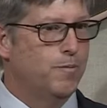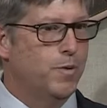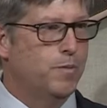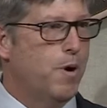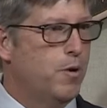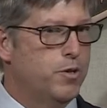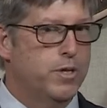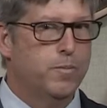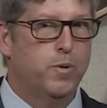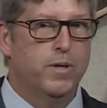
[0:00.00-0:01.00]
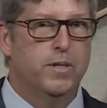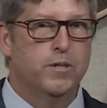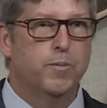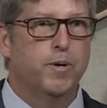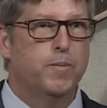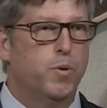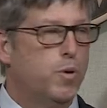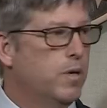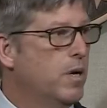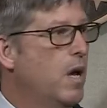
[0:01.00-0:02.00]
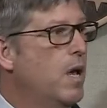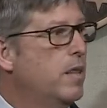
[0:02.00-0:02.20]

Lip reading: with partnership with the Supreme Court,